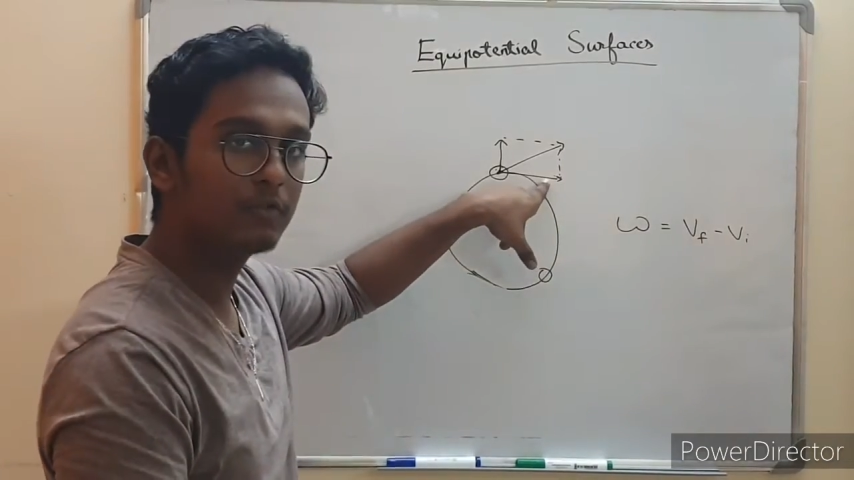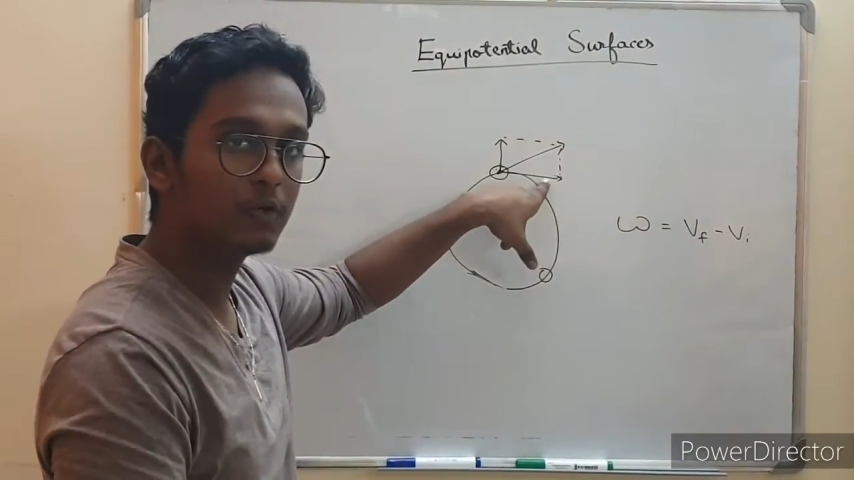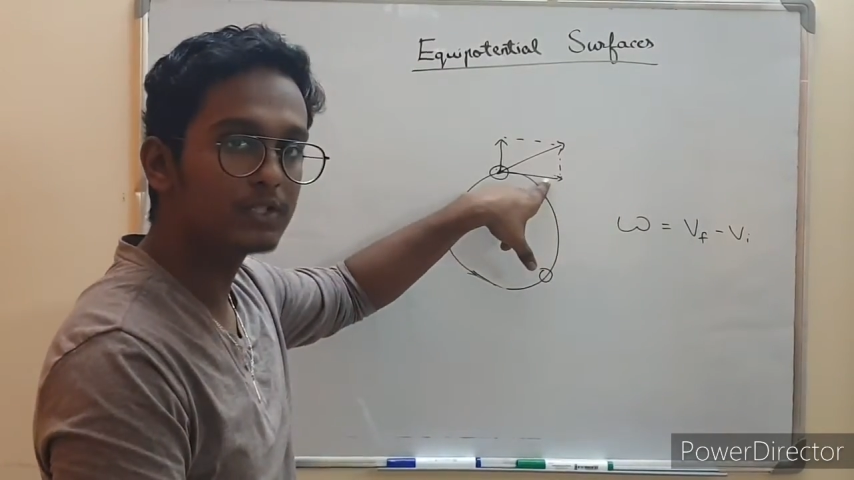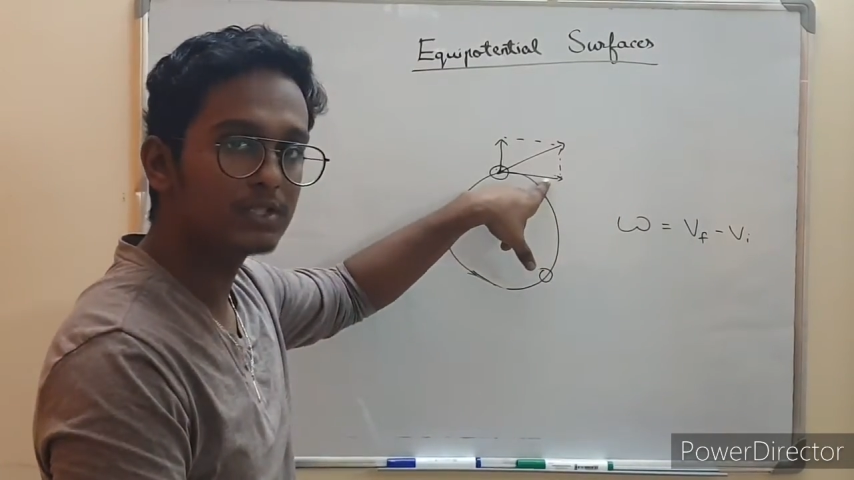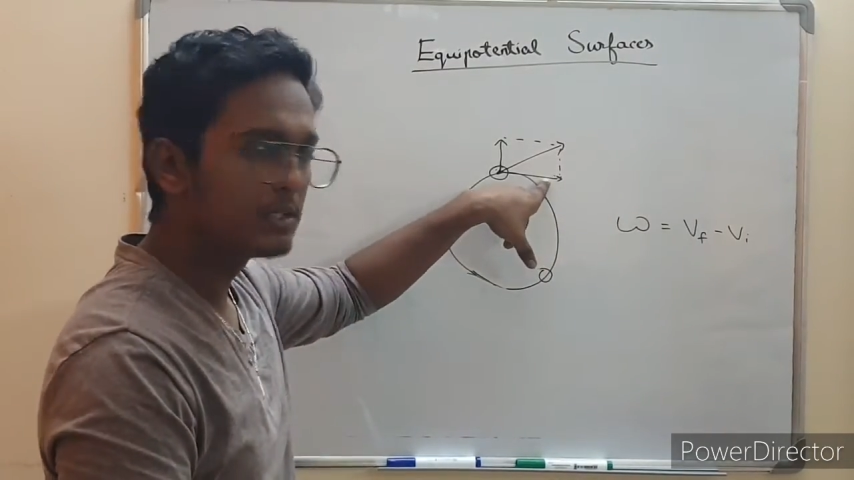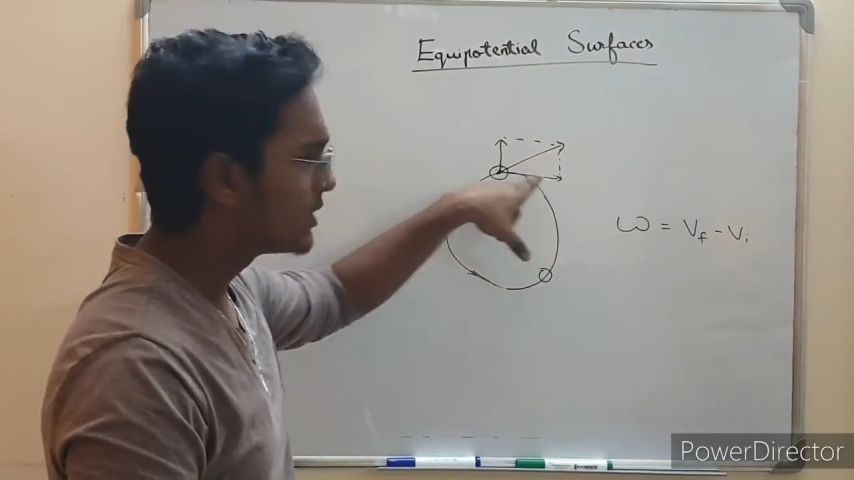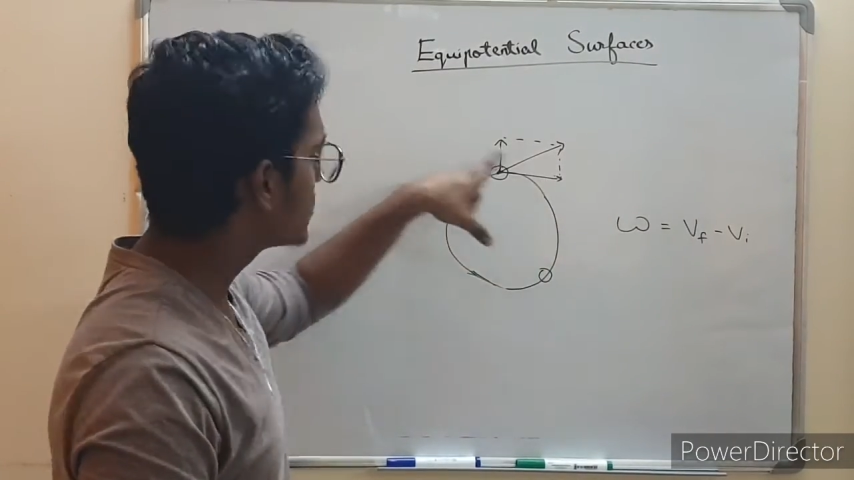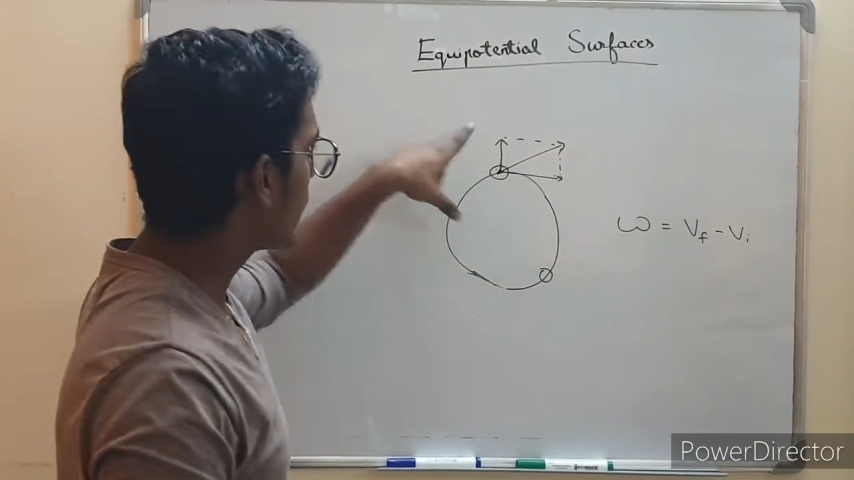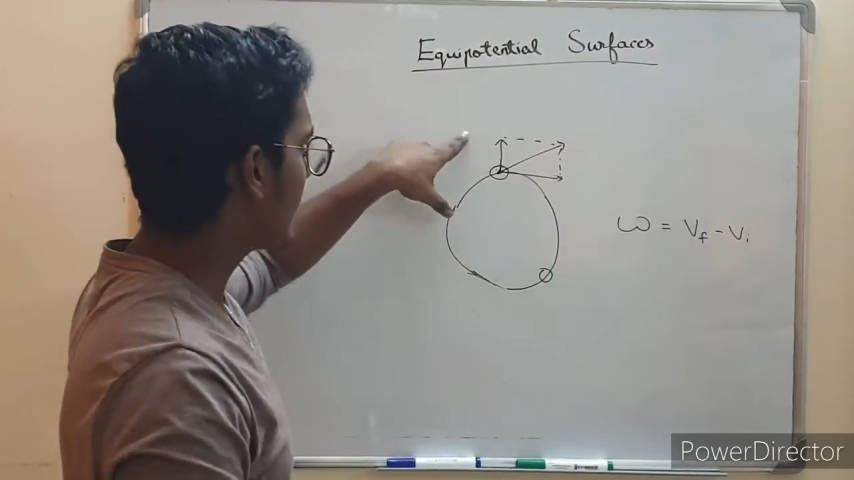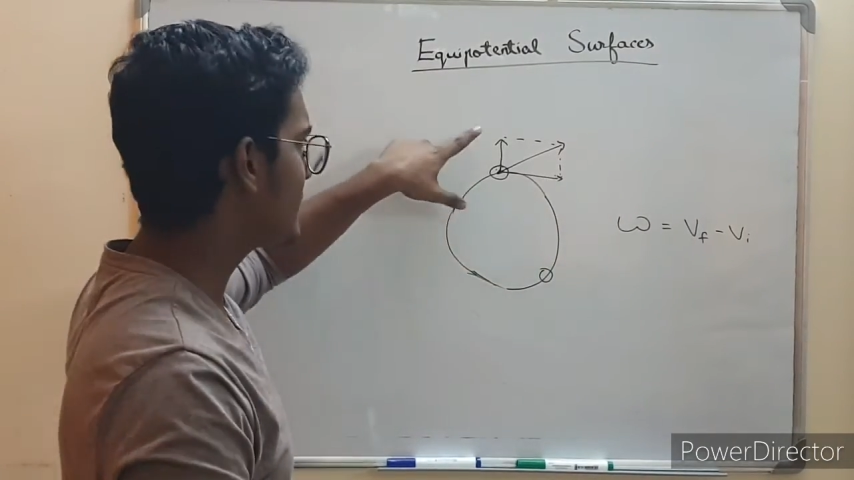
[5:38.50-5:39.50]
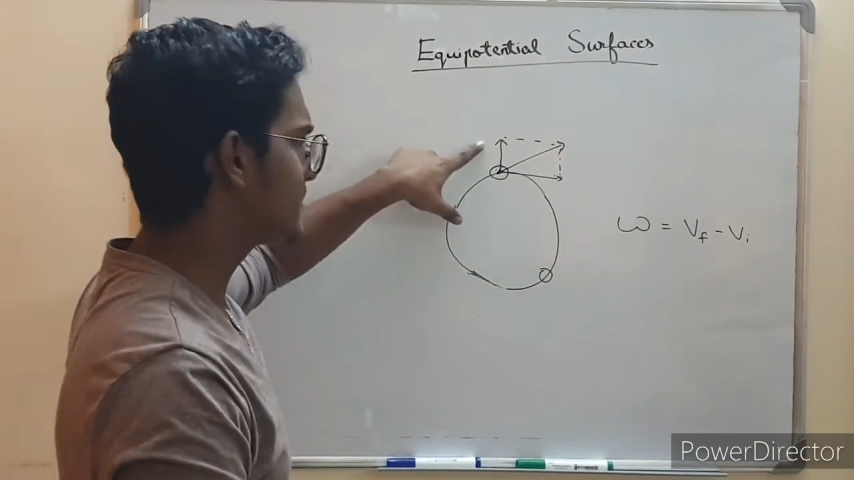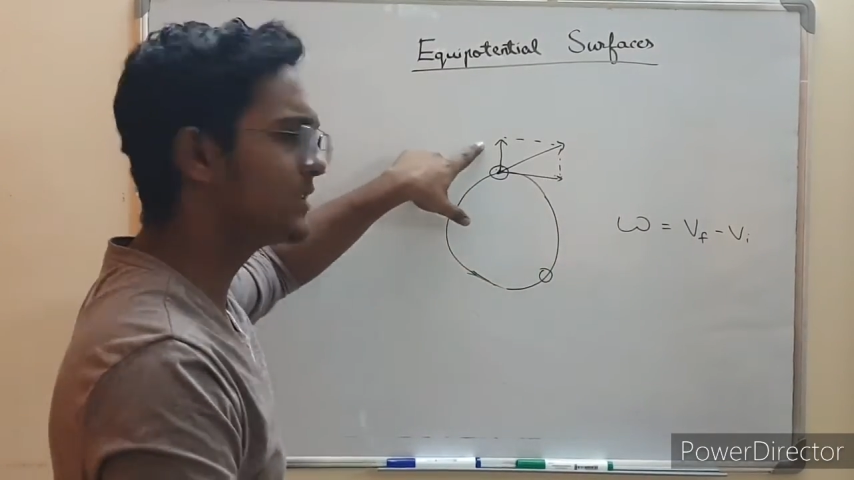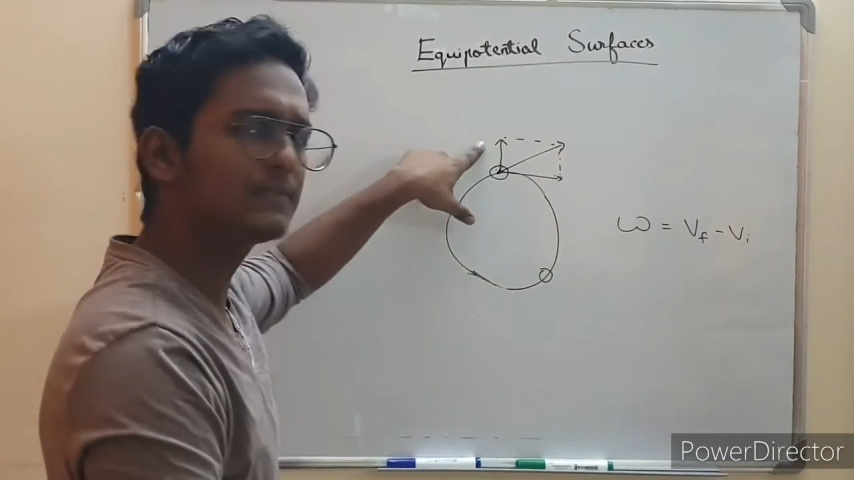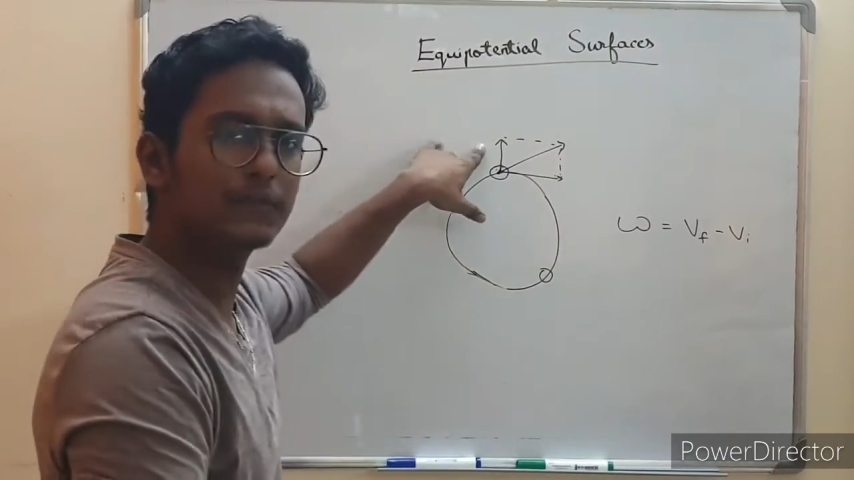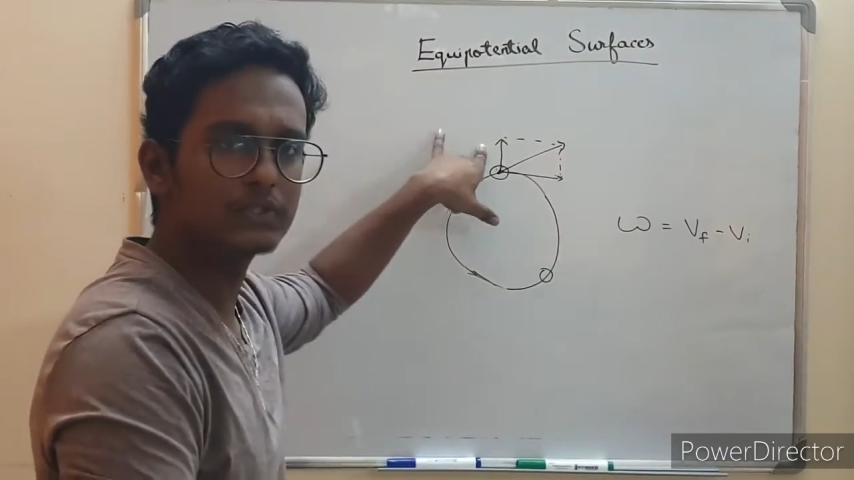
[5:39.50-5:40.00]
force. So why is
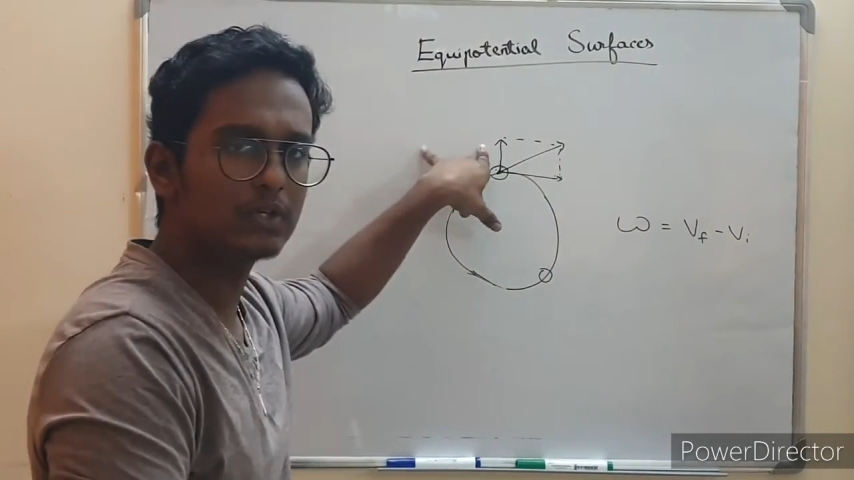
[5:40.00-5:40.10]
this force